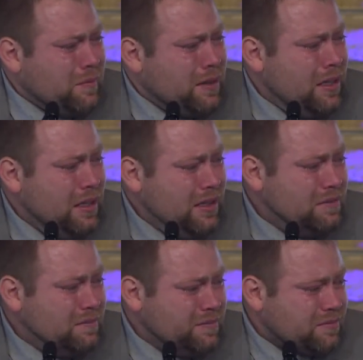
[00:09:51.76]

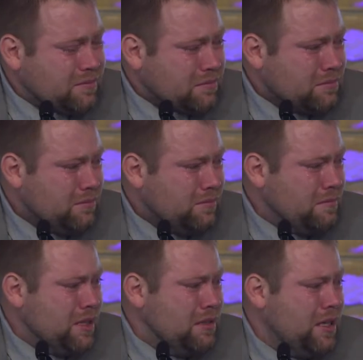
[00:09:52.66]

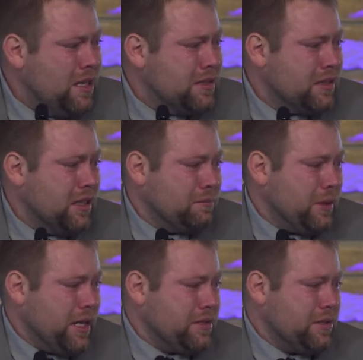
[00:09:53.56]
It's like
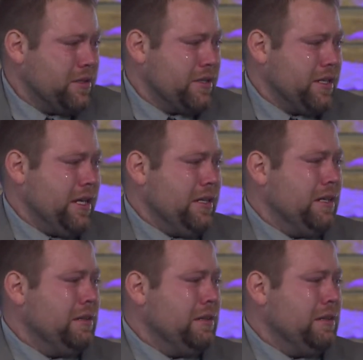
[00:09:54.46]
Pastor said,